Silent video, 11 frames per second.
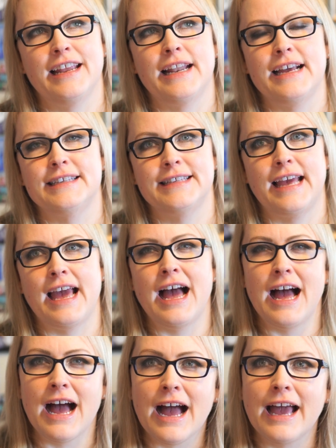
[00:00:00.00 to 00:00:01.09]
And I say
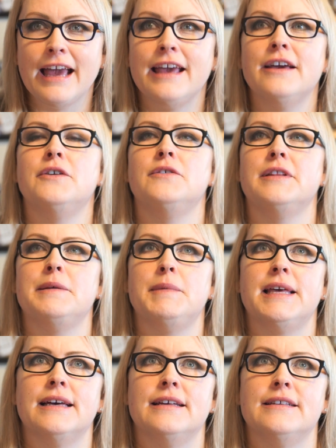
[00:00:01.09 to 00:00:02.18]
high only
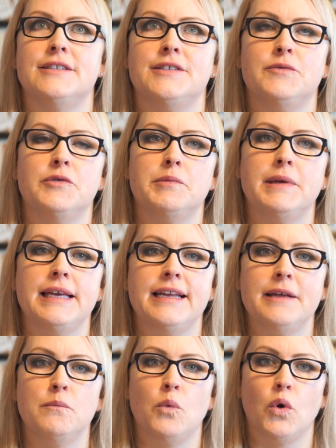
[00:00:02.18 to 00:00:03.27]
because you will be
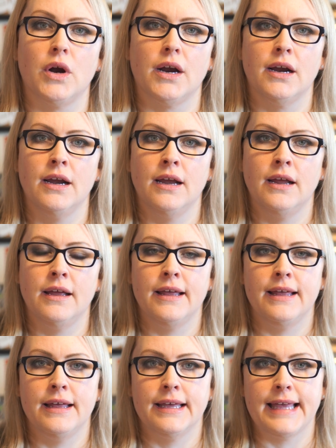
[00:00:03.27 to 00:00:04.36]
eating more
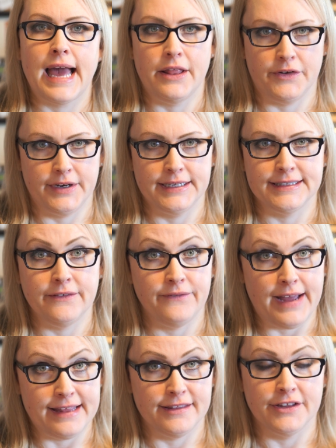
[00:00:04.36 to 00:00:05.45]
calories and
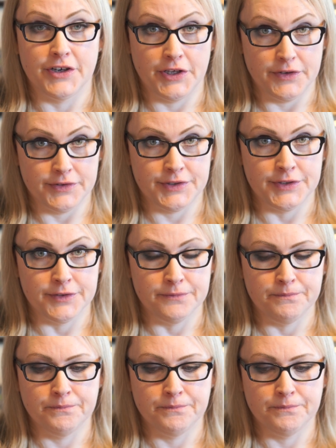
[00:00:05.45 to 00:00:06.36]
fat than you're used to.